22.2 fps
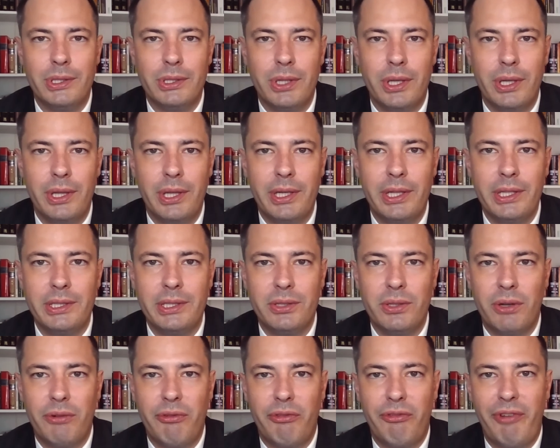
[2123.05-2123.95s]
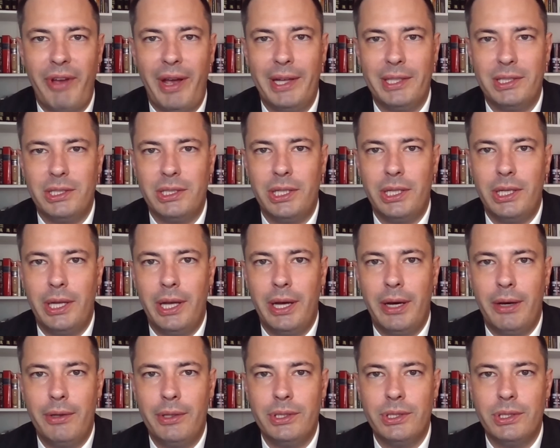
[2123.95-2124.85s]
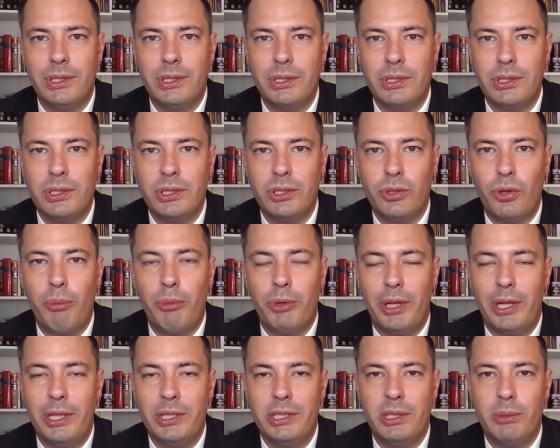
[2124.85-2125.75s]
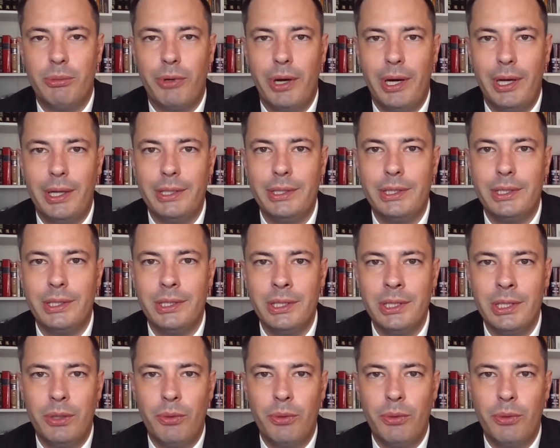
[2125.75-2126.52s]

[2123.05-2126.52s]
So I think it is sort of fascinating how his criminal enterprise,